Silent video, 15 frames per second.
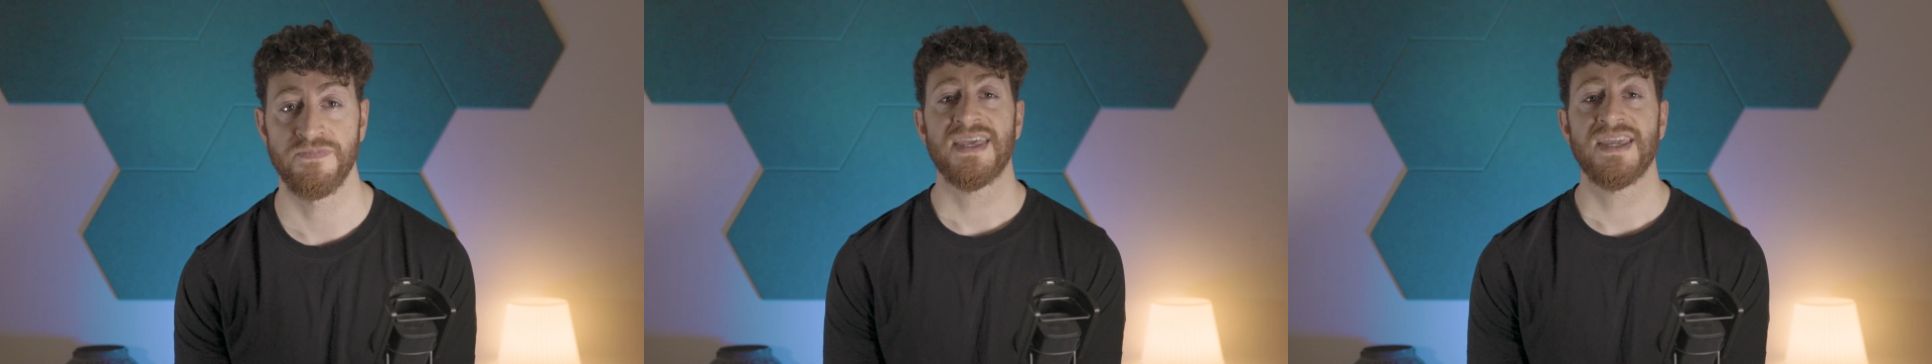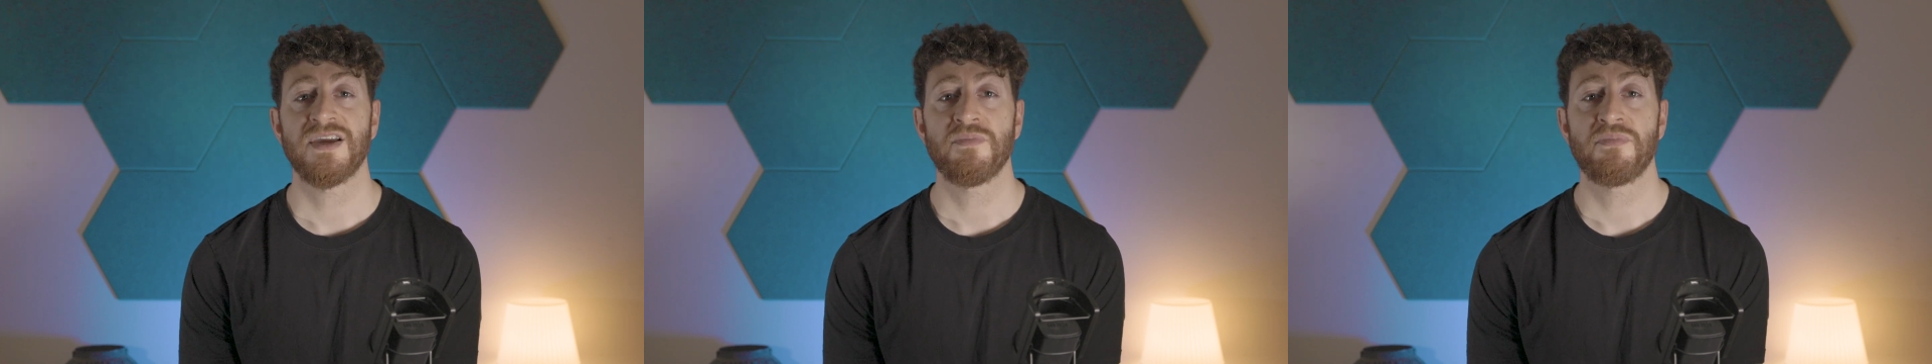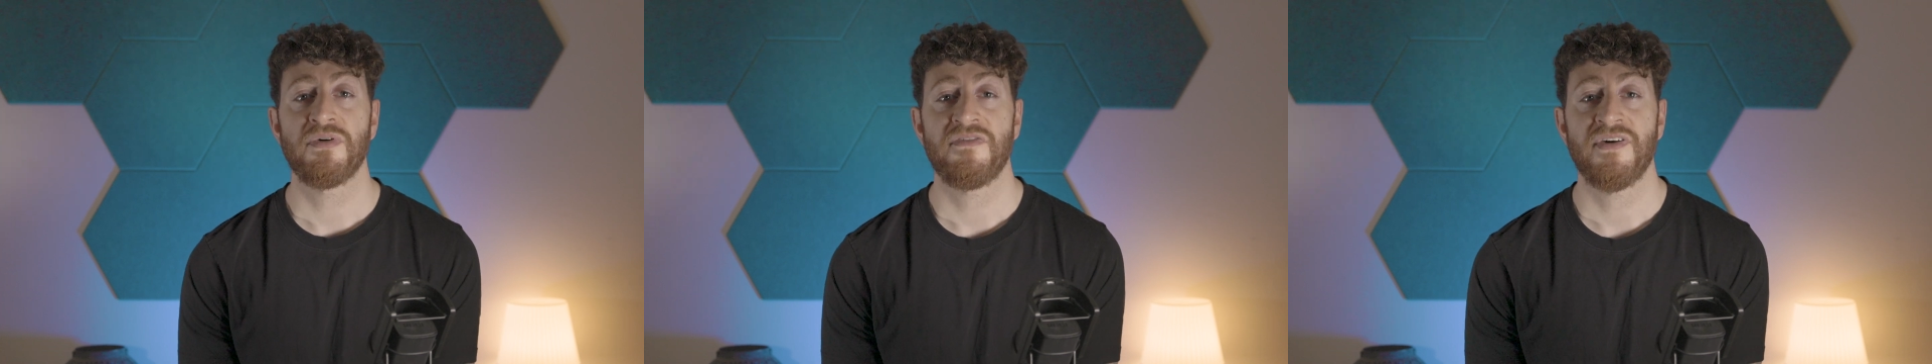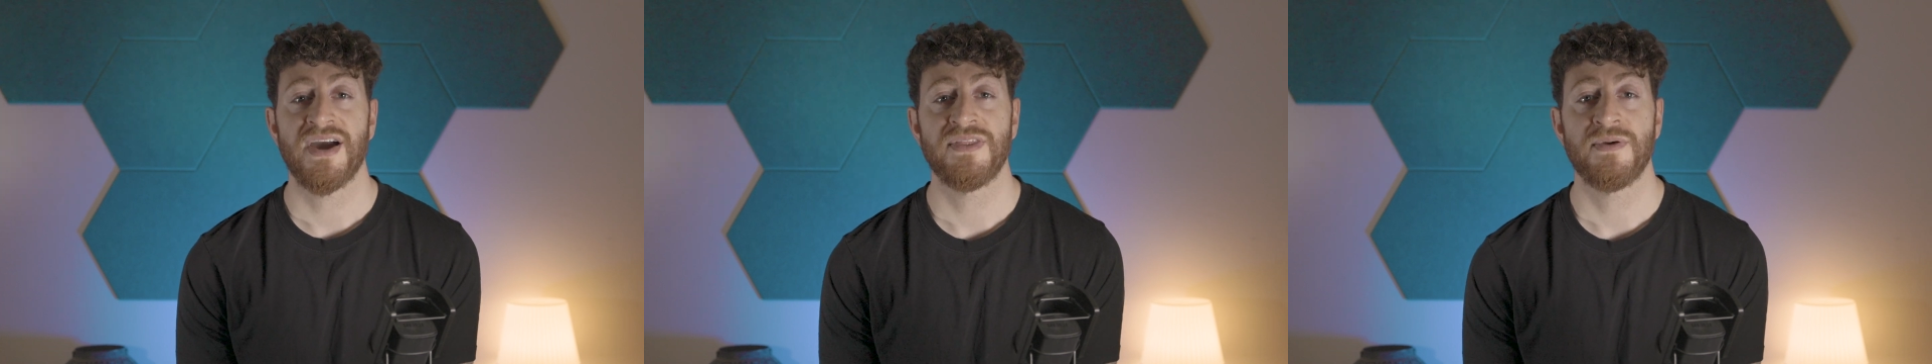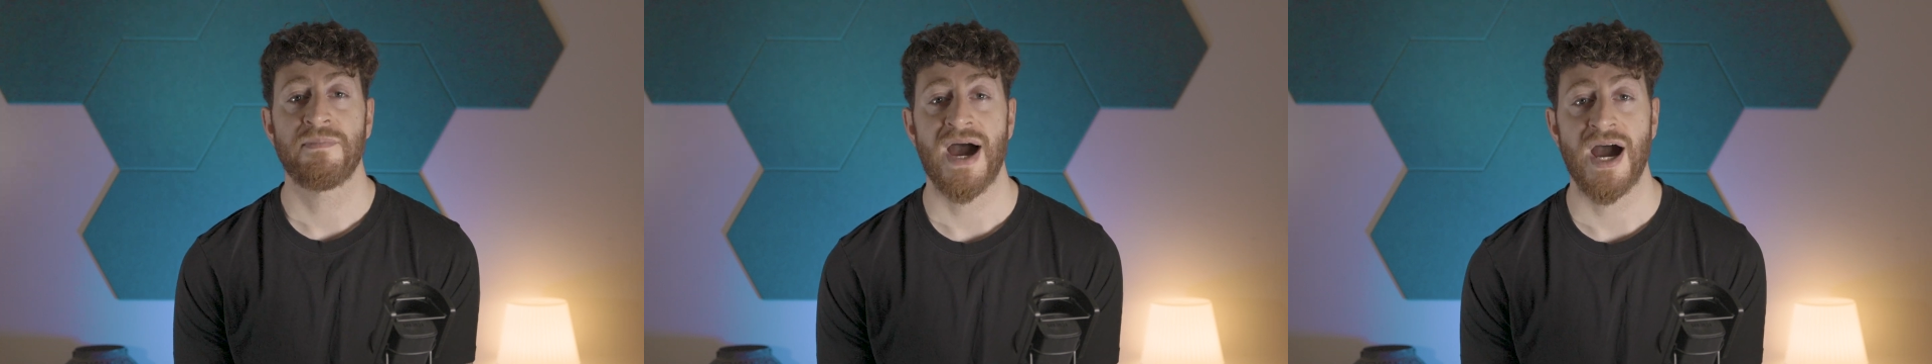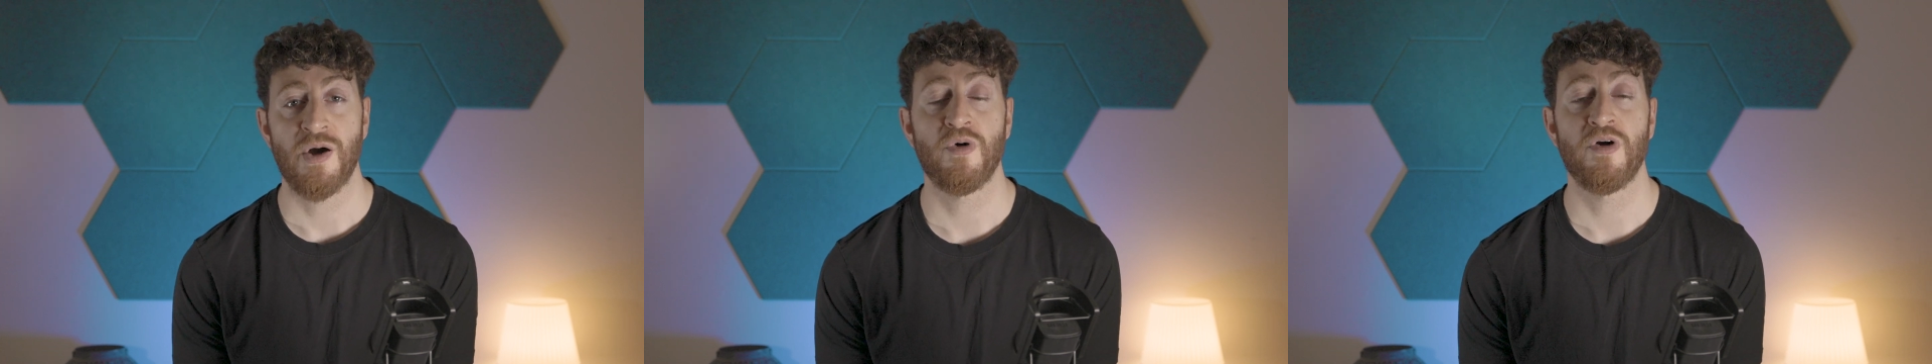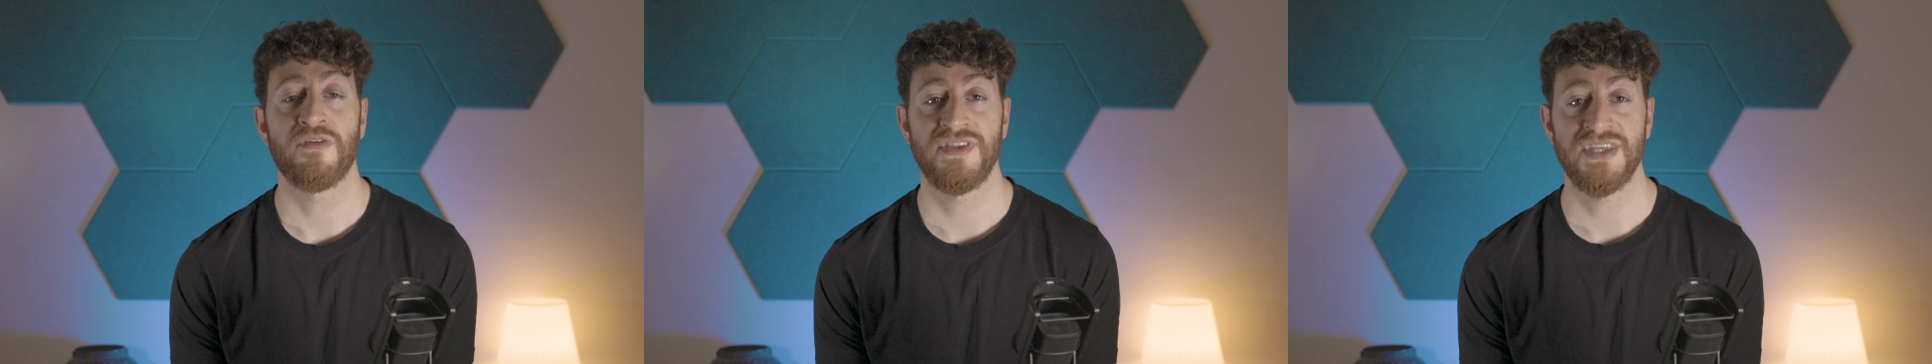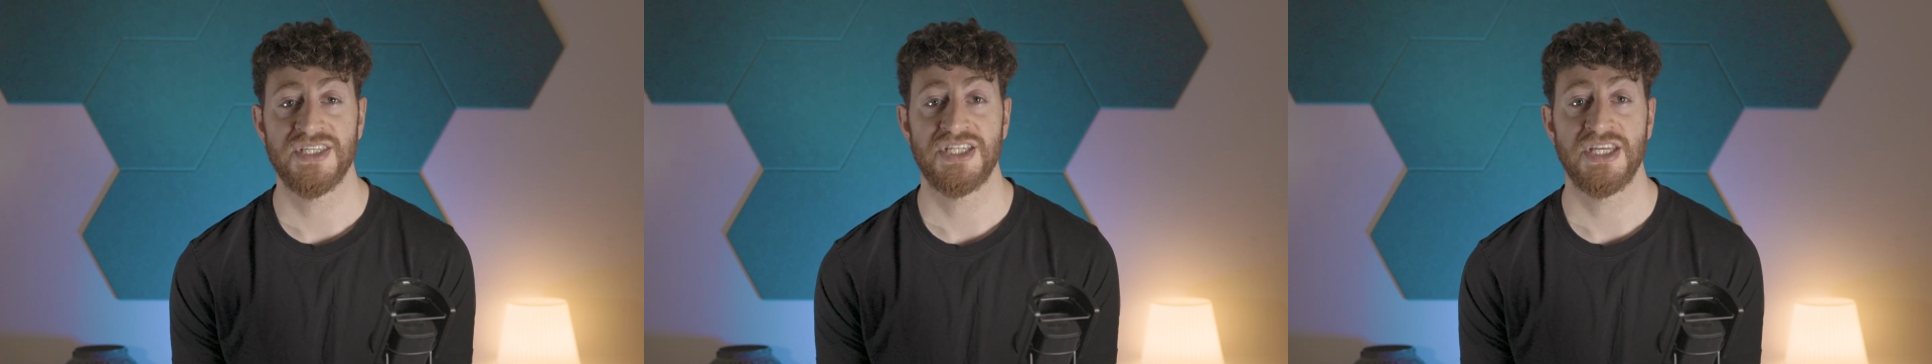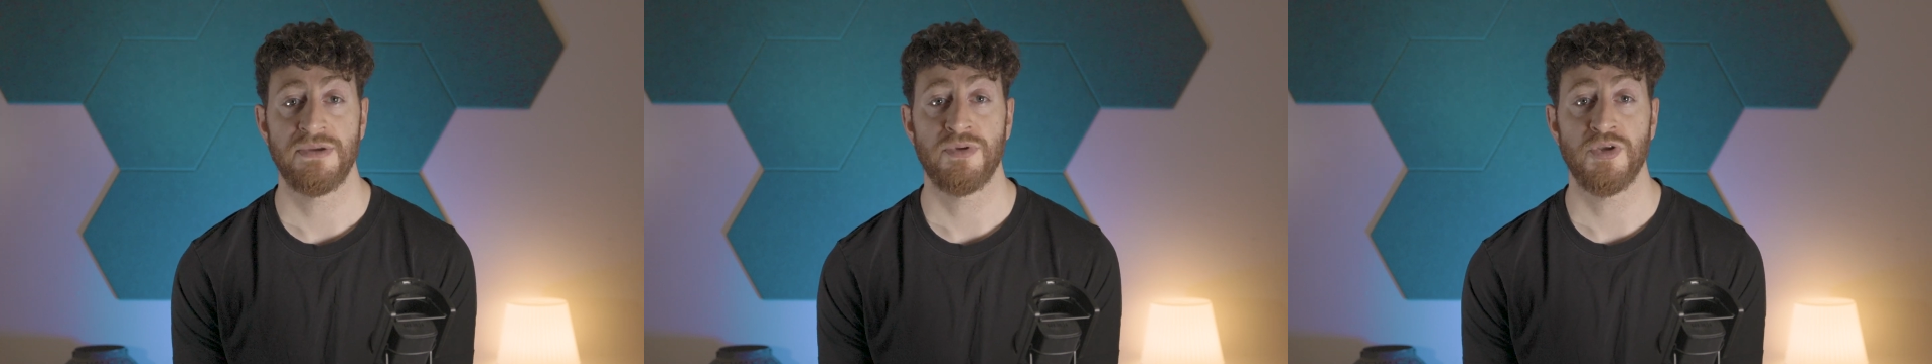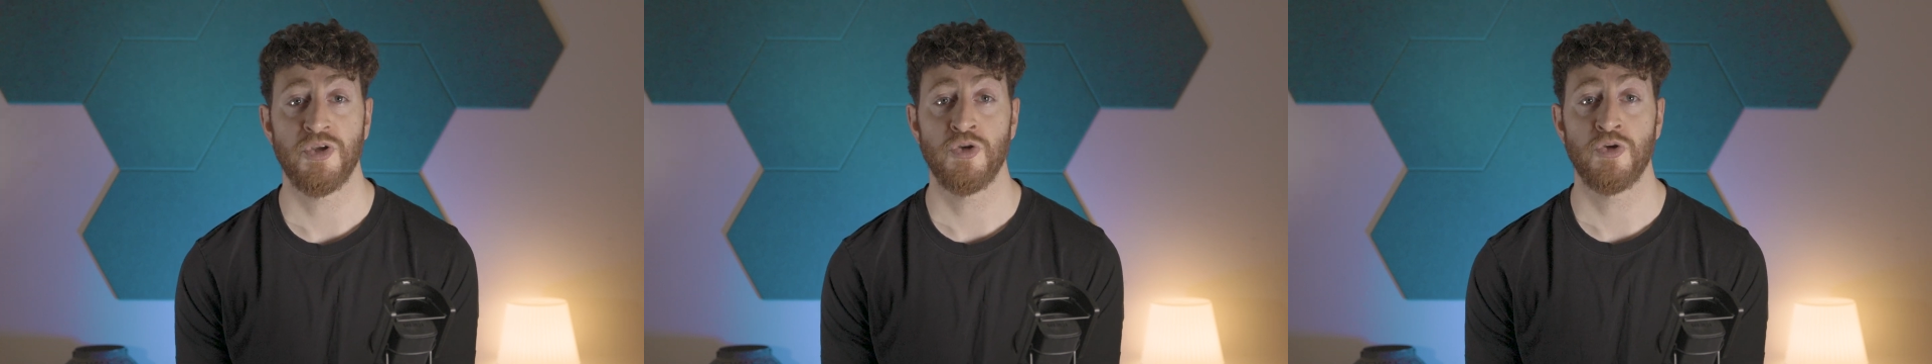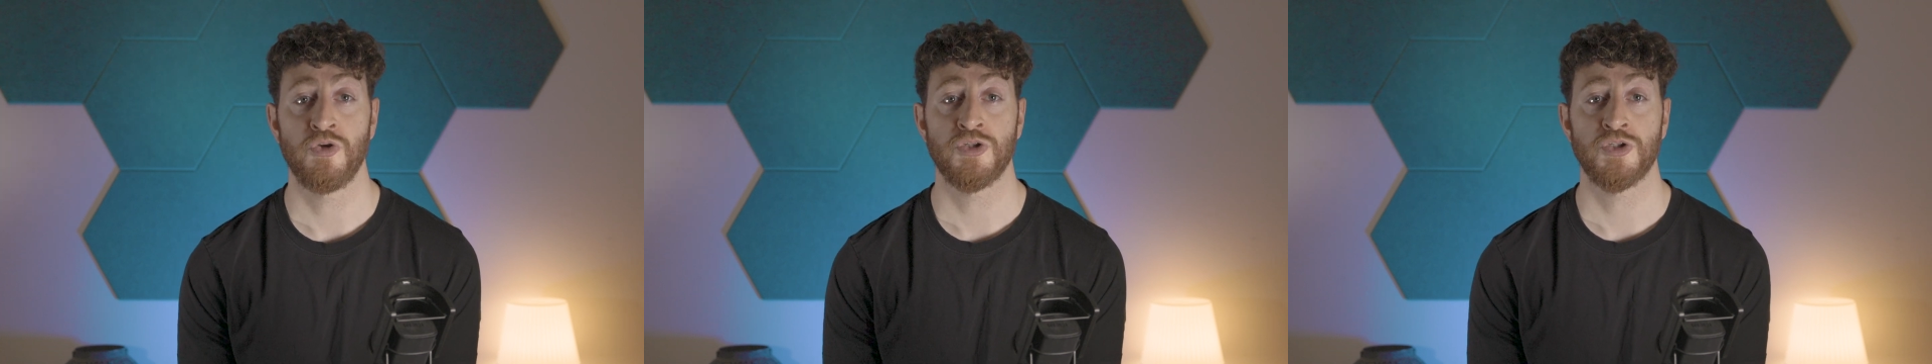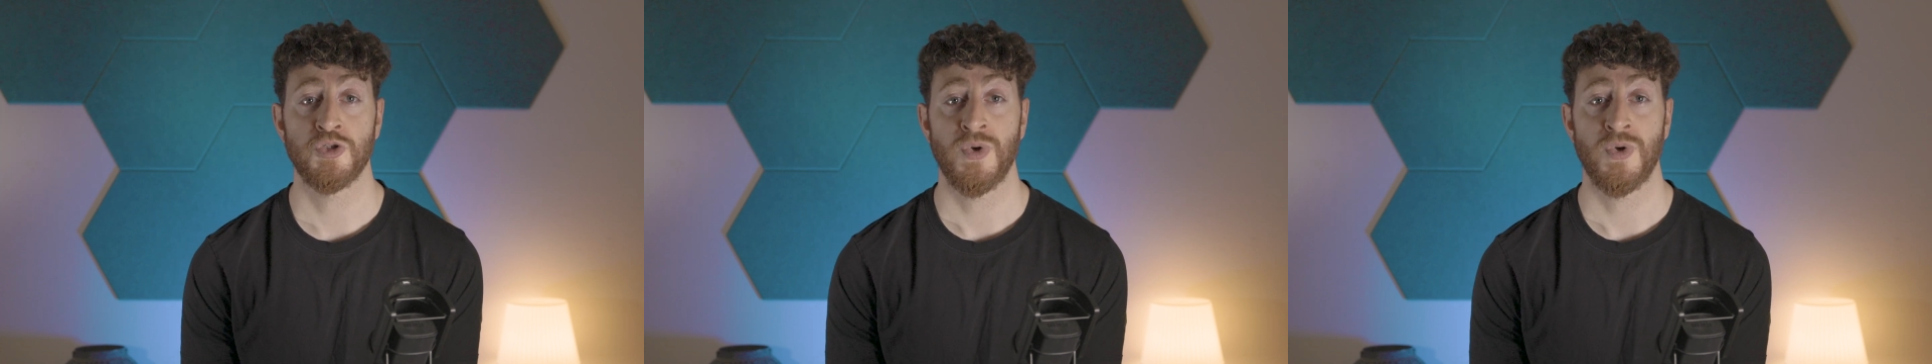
They can provide the power of these GPUs